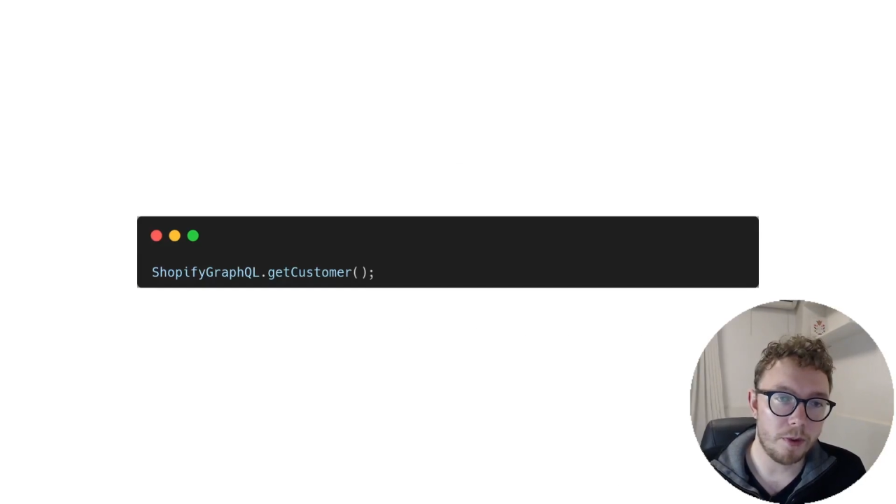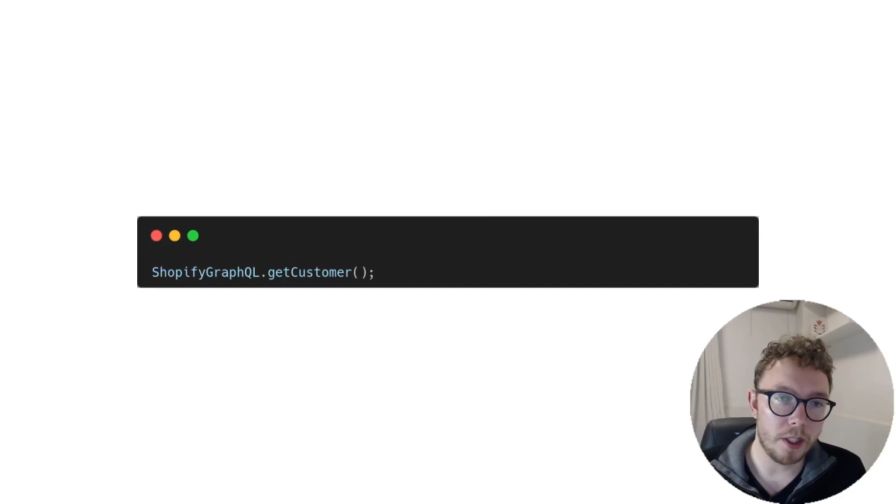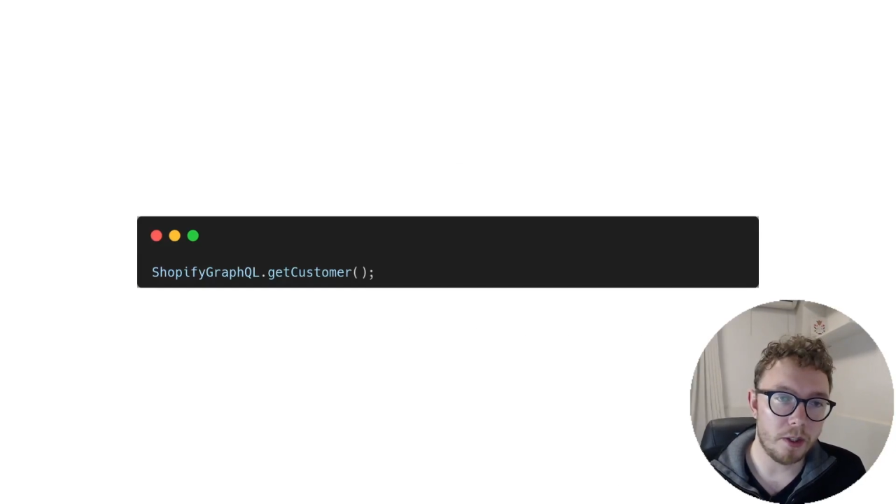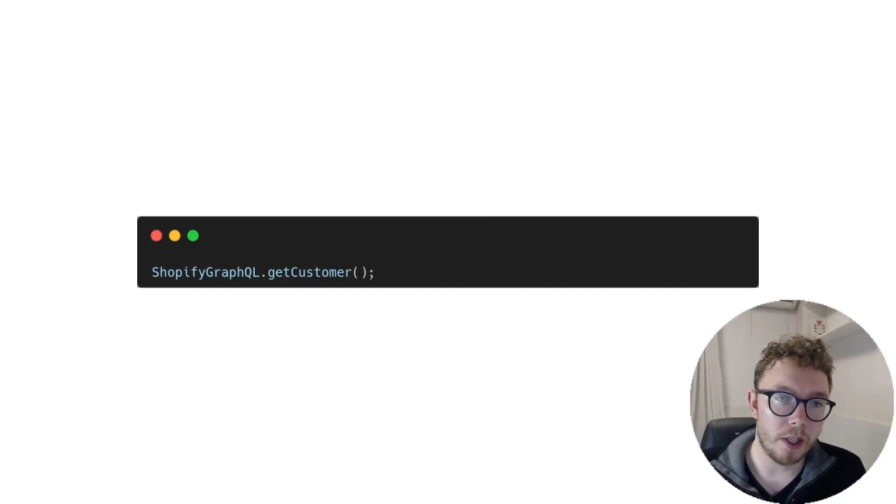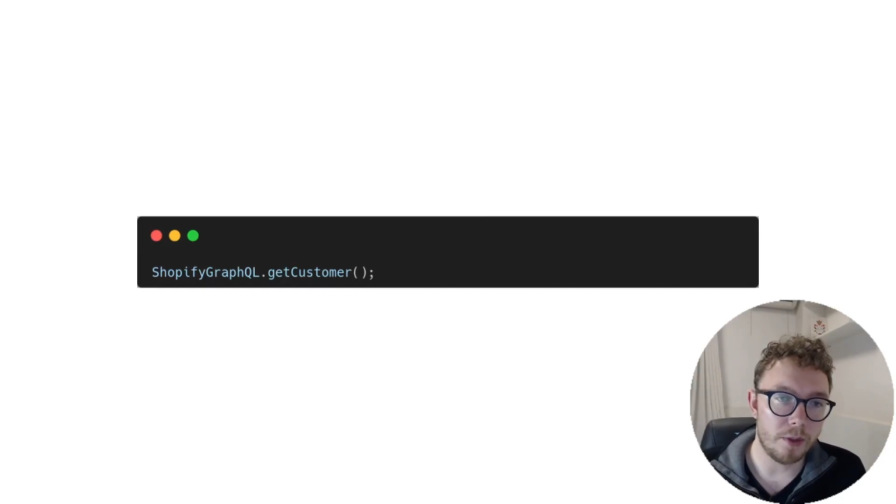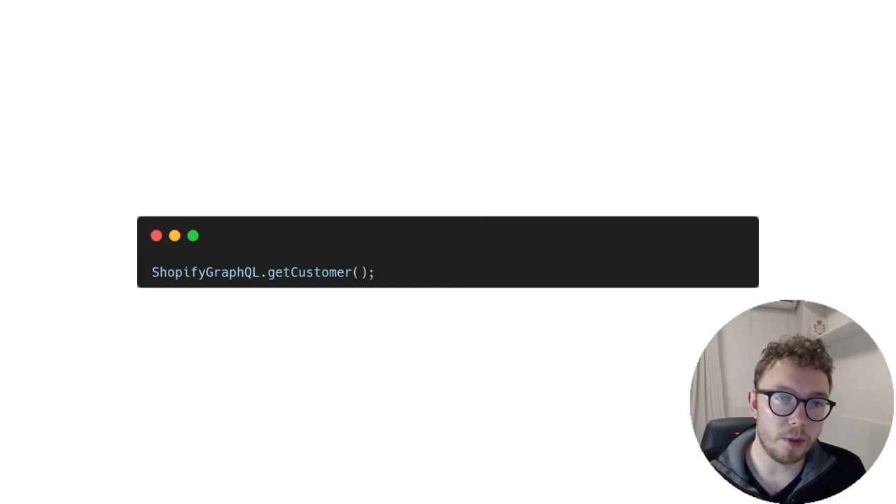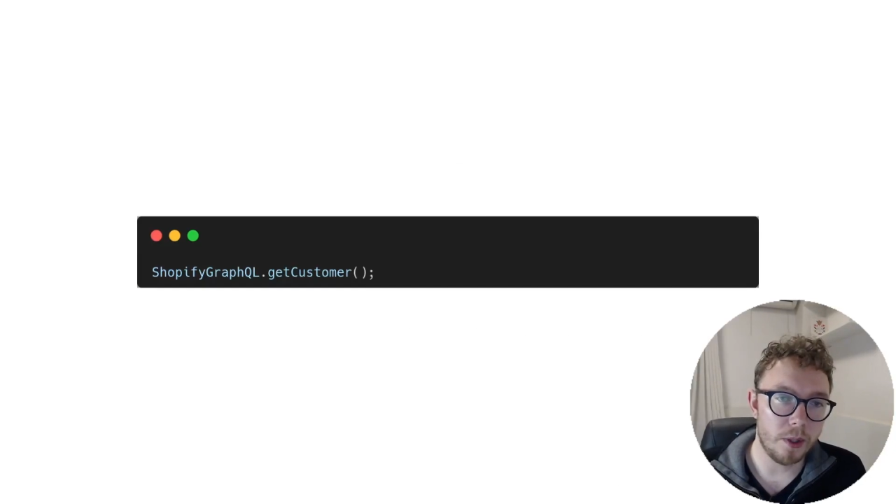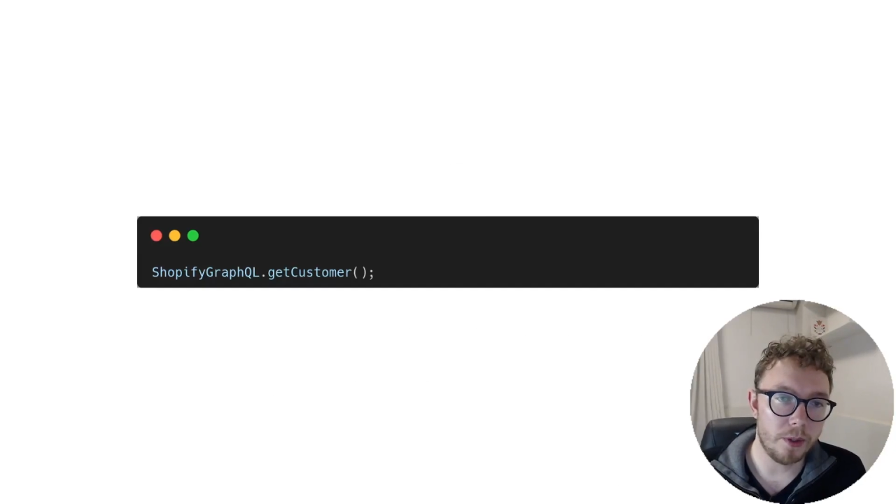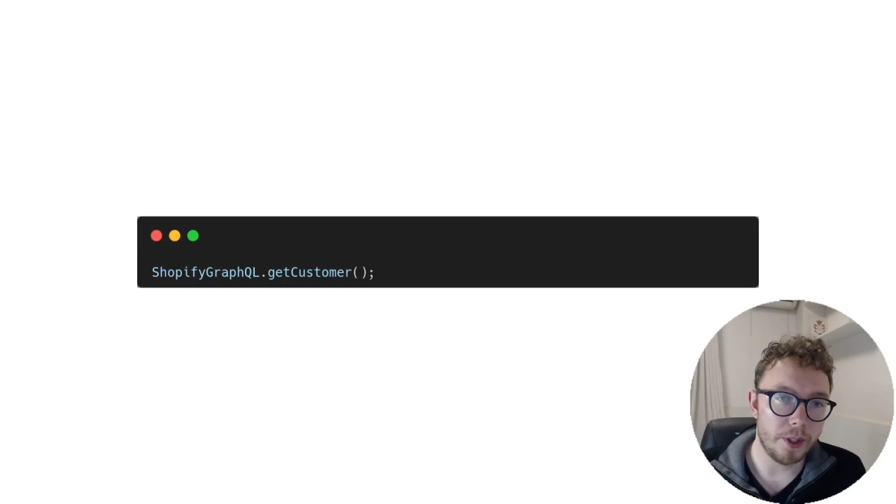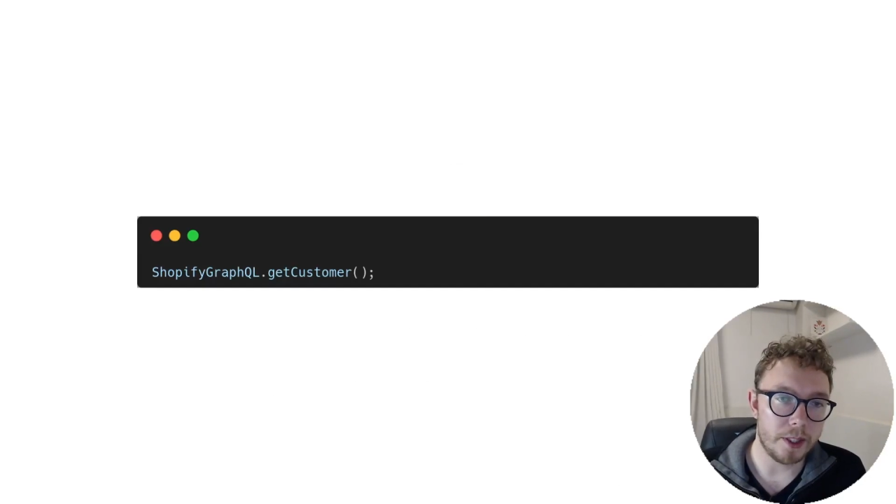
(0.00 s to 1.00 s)

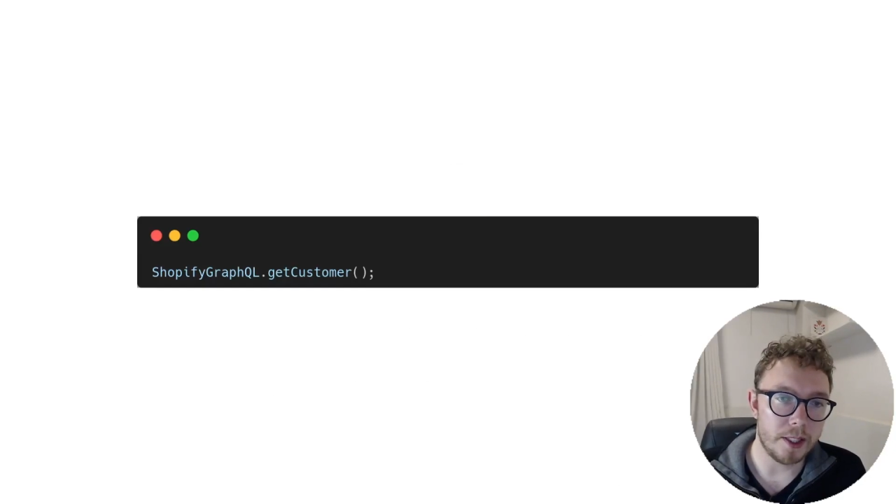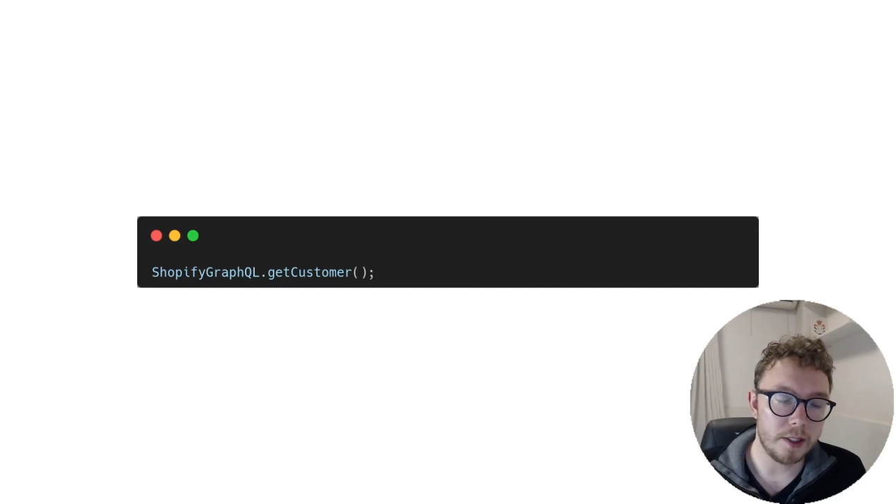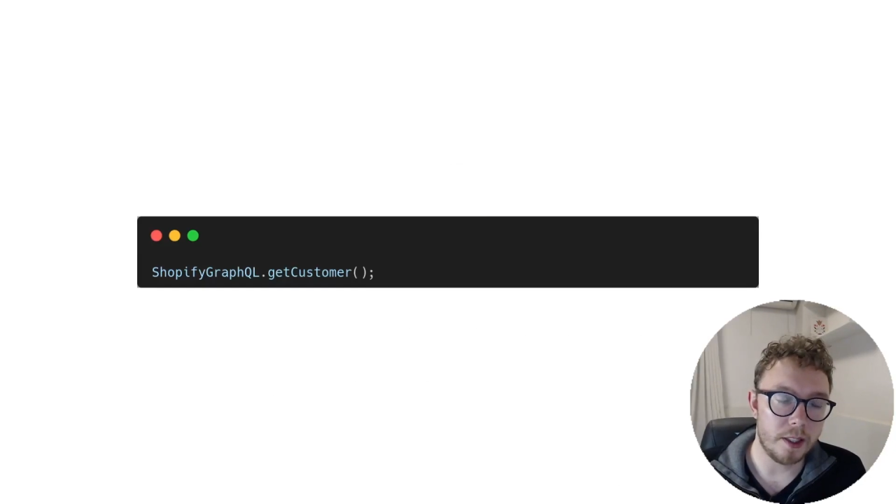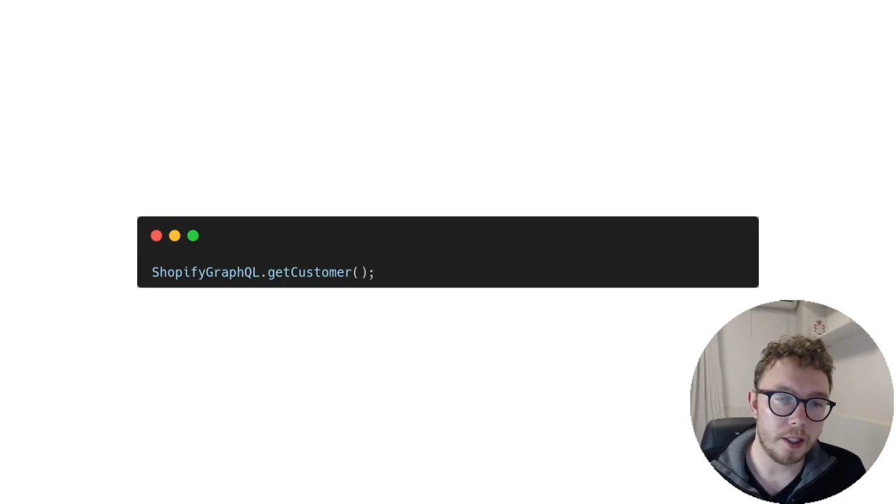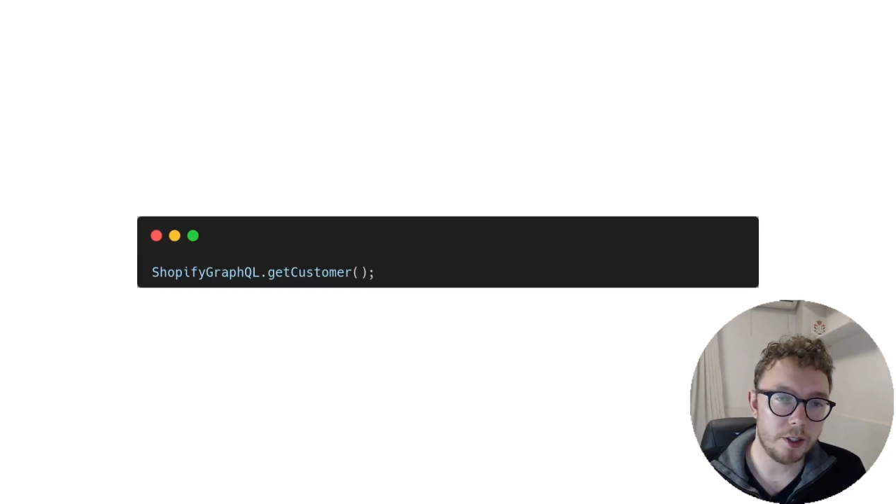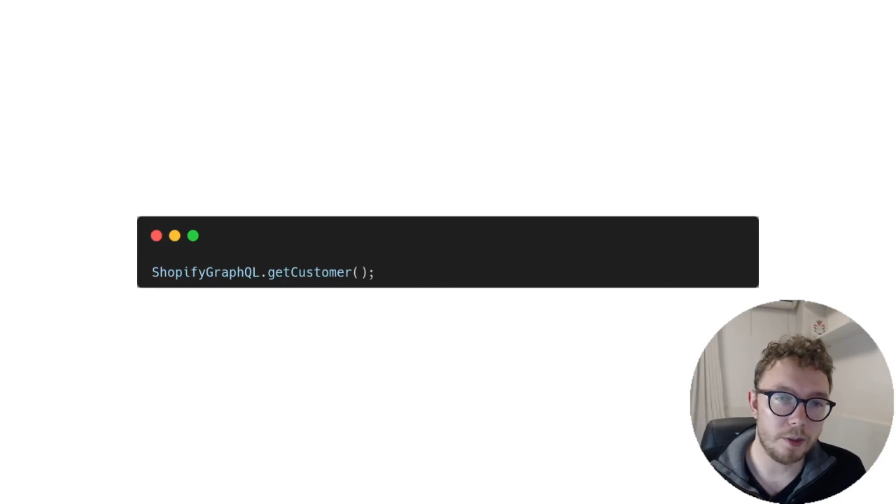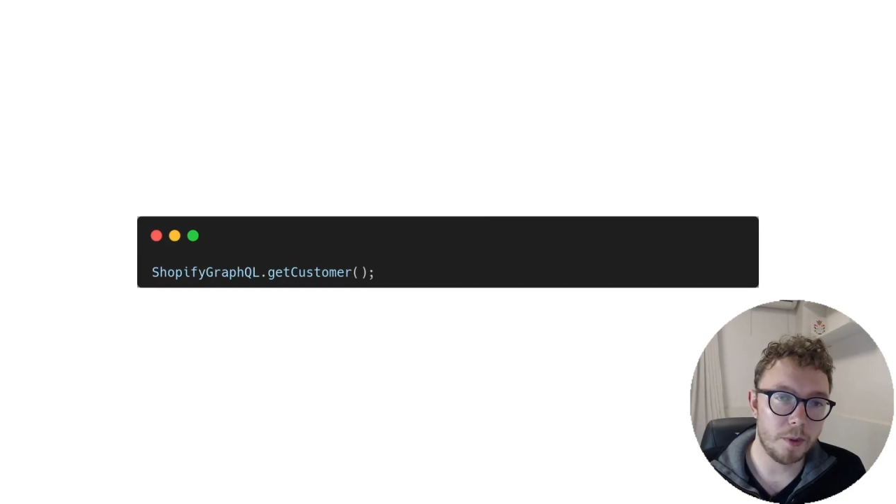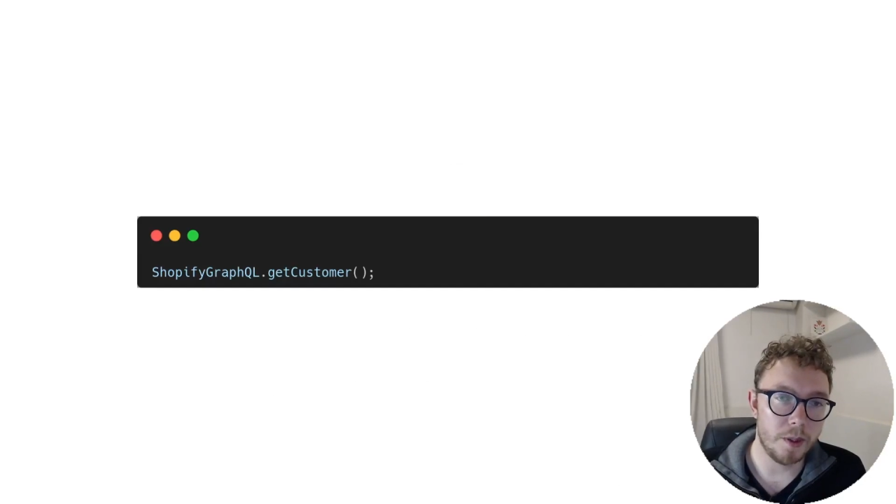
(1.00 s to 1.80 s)
GraphQL.getCustomer